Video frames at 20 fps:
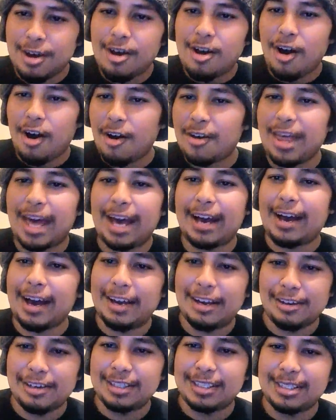all that
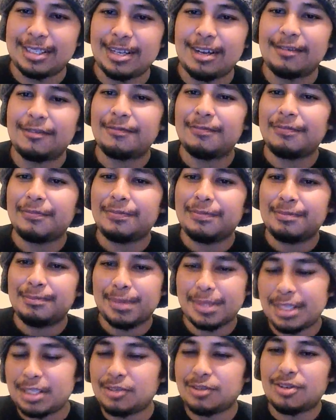kind of good stuff.
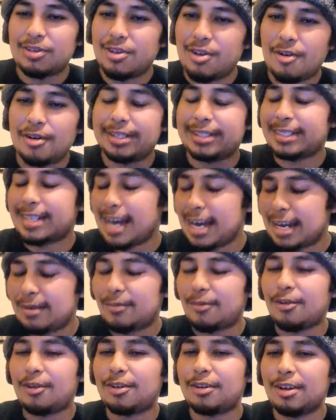But this one, no, it's kind
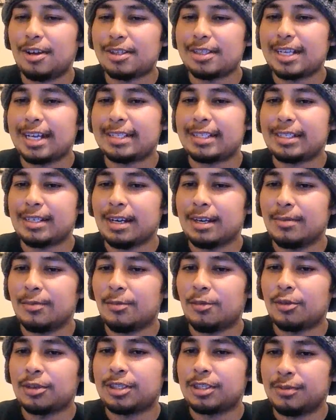of more along the lines, kind of
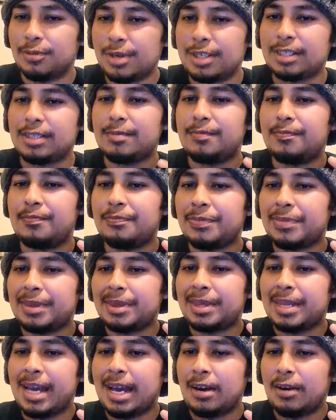more surrealism,
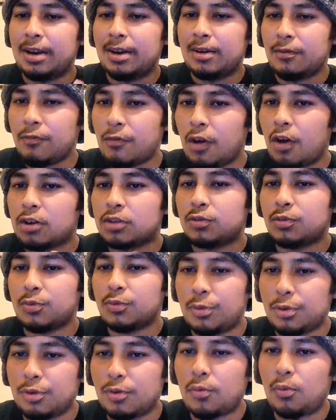and it involves
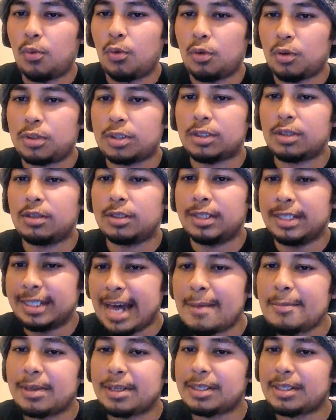with real world
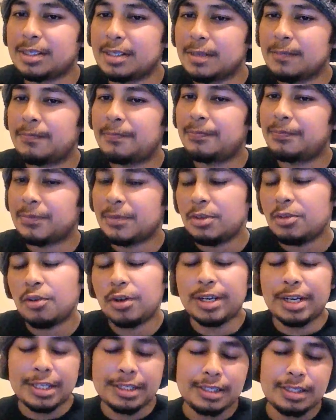dilemmas,
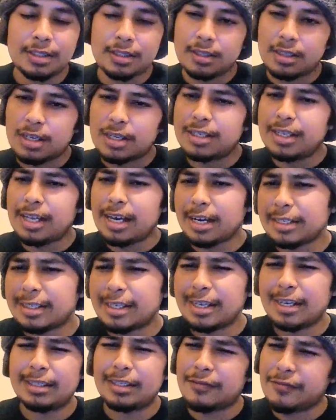and it's, like I
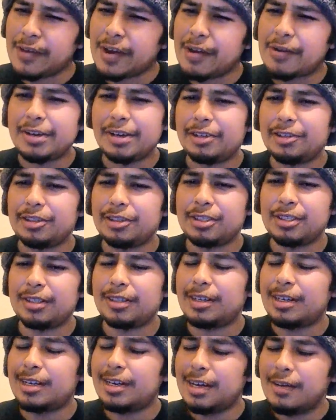said, it's very
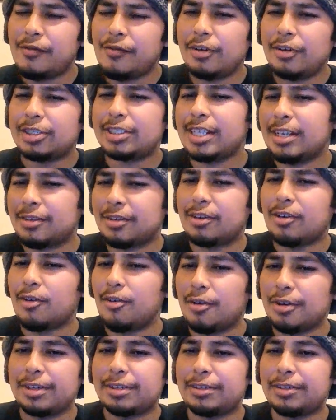interesting. Very interesting how they're
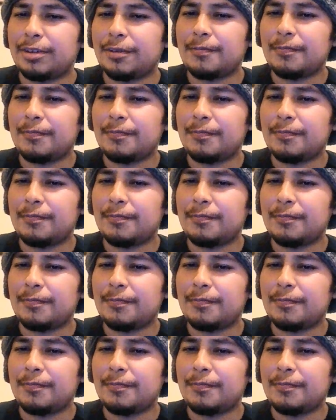going,